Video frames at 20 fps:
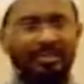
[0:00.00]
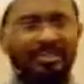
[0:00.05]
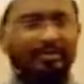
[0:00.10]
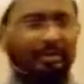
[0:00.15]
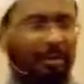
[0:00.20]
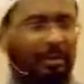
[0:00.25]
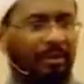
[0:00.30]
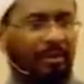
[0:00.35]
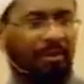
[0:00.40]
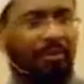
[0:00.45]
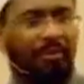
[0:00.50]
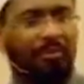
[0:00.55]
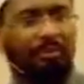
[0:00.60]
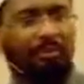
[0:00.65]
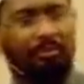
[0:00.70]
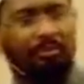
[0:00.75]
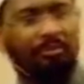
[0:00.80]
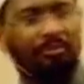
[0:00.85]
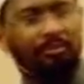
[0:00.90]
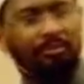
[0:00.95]
spending
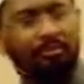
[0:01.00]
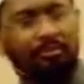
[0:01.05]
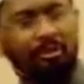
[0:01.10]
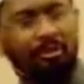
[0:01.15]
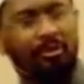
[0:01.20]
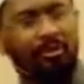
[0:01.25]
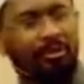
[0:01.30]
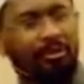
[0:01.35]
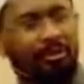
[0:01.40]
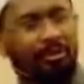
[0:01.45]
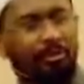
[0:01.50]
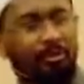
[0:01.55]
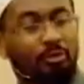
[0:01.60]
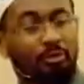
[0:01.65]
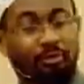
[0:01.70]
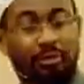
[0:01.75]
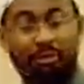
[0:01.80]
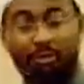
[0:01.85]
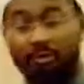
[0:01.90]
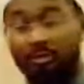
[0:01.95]
on public
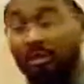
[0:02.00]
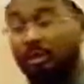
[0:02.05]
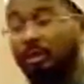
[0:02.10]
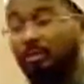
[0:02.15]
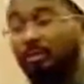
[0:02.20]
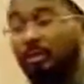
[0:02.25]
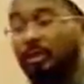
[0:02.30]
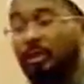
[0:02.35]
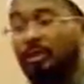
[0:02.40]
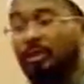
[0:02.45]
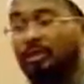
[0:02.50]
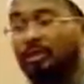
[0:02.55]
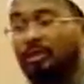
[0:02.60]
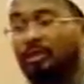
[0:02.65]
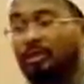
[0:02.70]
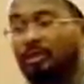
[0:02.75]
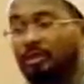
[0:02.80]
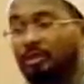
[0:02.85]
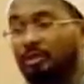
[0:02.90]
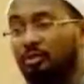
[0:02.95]
schools and on
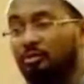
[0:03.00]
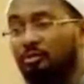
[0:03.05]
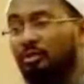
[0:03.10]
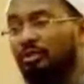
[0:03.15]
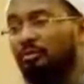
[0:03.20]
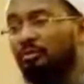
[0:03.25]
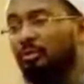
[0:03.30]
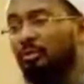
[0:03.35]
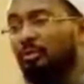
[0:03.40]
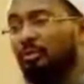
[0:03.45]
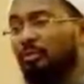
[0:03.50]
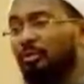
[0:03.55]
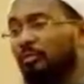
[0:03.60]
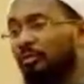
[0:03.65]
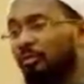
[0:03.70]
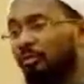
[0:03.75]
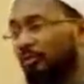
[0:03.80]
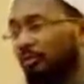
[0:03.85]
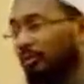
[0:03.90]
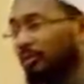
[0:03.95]
education has increased by
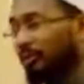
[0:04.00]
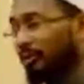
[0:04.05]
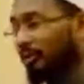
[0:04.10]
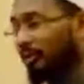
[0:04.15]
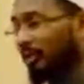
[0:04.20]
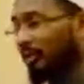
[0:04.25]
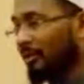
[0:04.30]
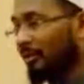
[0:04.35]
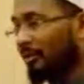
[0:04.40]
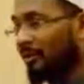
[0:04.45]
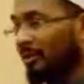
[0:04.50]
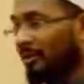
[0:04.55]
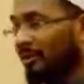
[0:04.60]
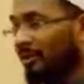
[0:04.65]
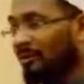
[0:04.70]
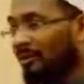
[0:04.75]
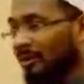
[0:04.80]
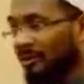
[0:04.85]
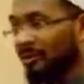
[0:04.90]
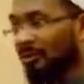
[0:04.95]
74%
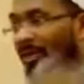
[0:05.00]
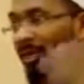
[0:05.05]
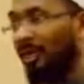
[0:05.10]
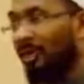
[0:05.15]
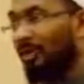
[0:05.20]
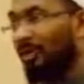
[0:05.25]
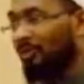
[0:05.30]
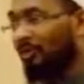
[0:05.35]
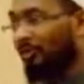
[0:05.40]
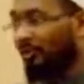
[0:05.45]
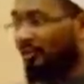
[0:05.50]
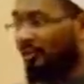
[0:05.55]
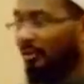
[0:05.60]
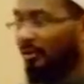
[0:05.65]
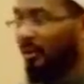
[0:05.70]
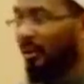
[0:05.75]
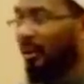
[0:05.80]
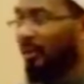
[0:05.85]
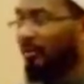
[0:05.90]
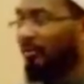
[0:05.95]
since the 80s
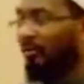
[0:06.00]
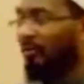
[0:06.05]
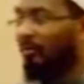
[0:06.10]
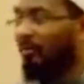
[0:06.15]
until now.